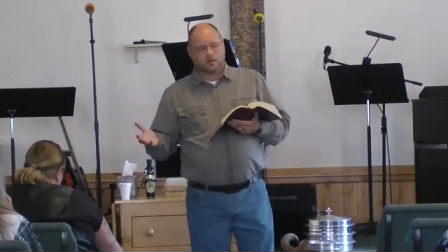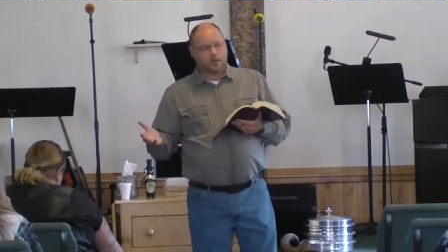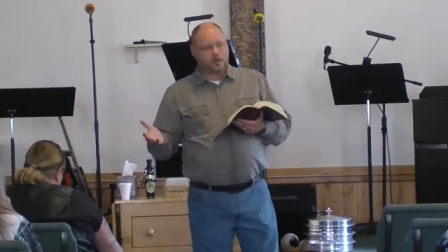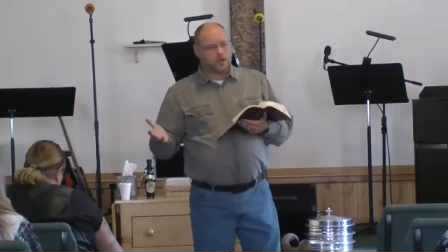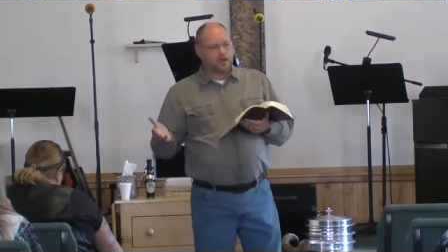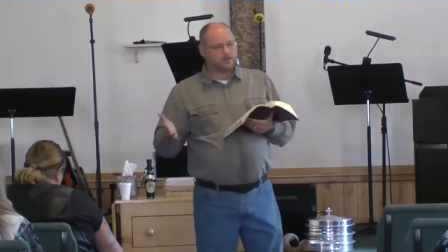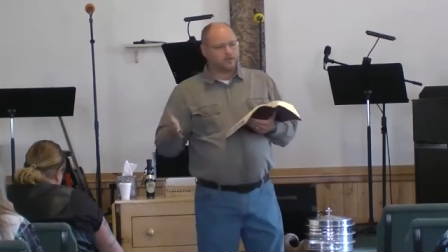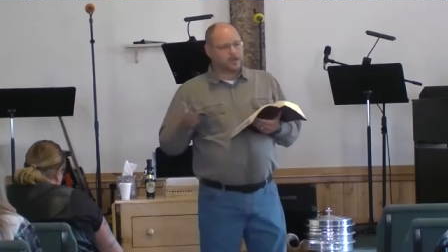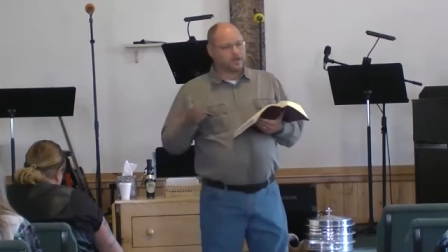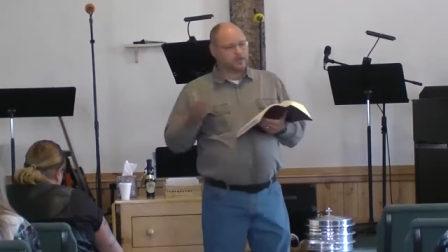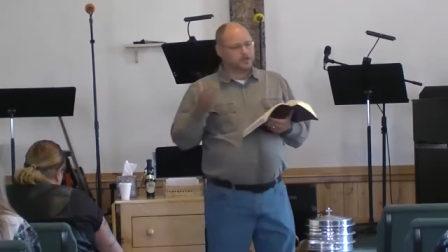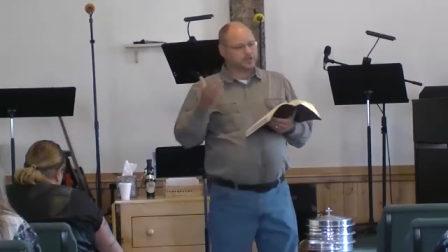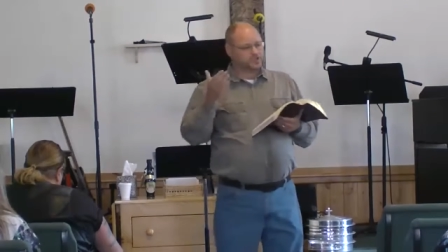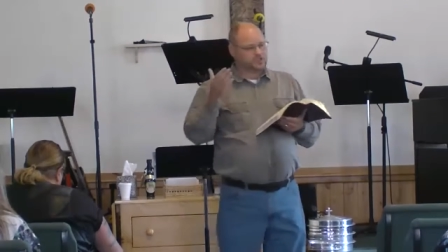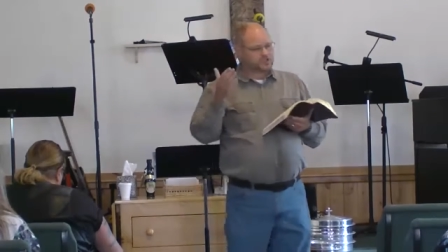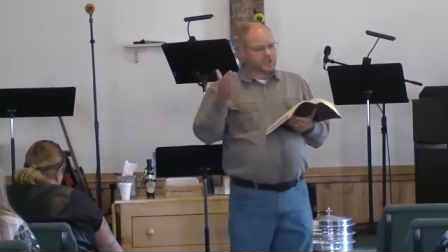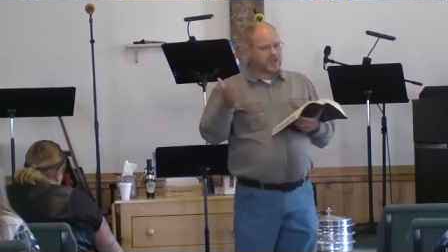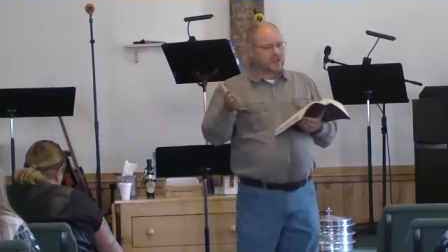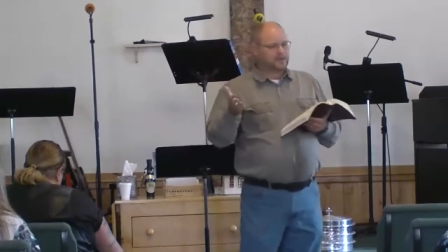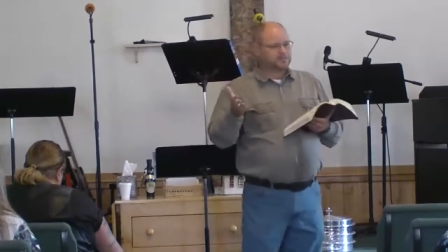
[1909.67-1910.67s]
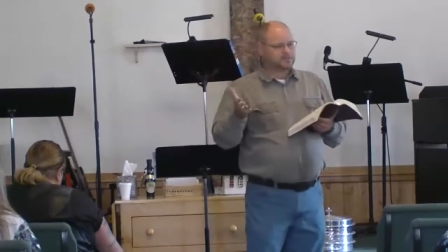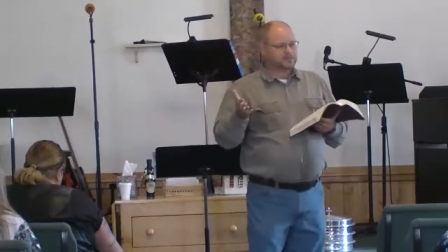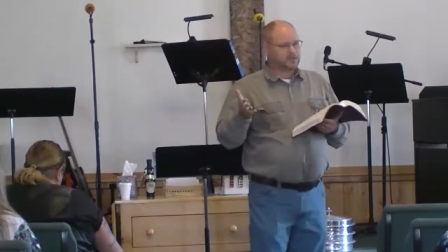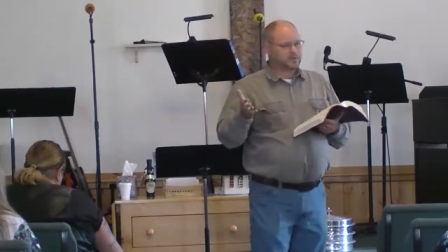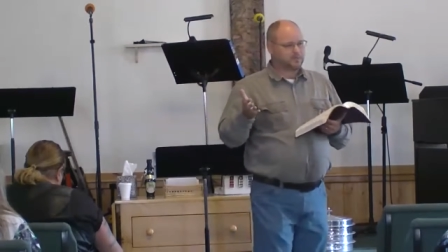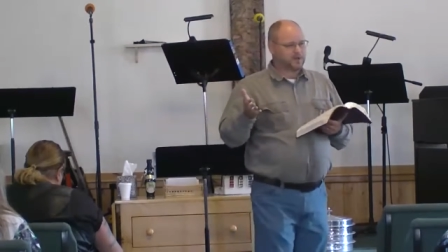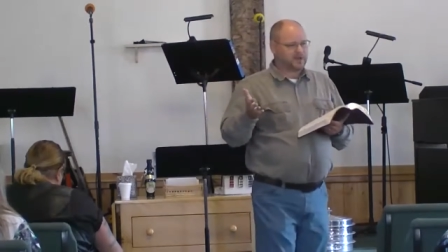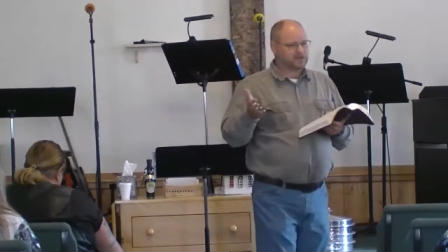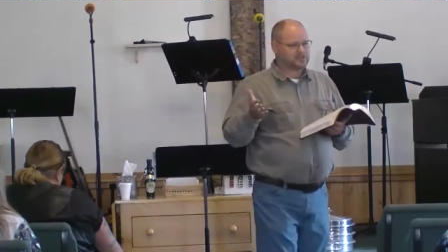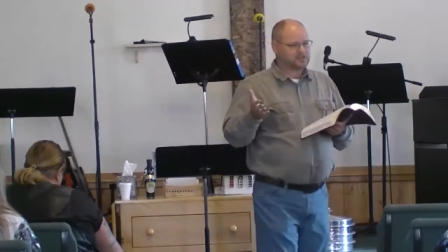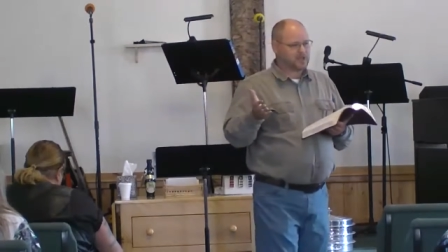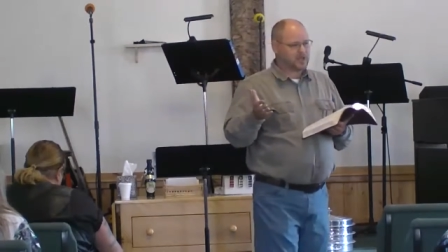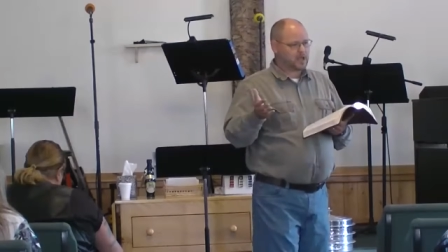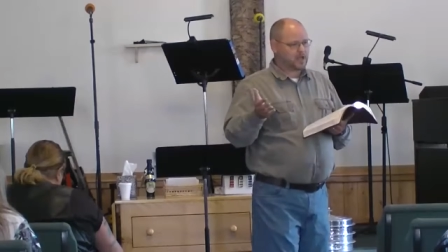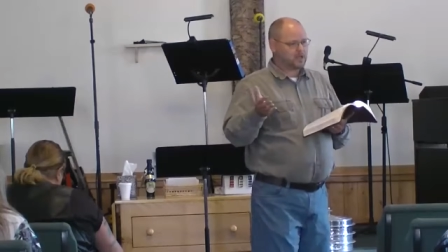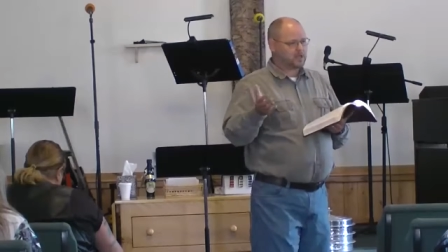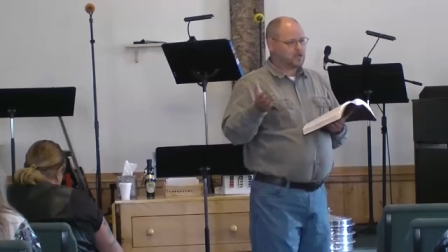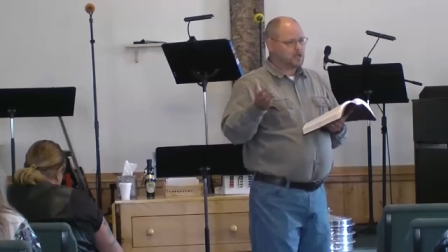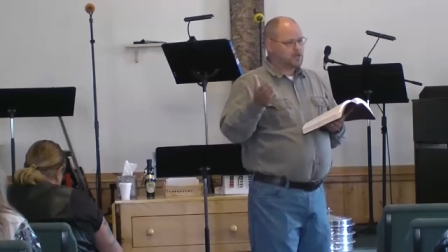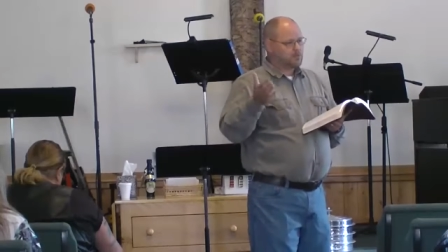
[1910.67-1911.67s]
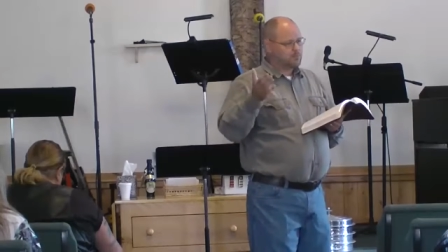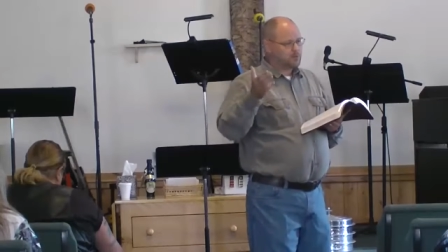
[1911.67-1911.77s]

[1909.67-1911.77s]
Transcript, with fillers: And then he shames them by saying,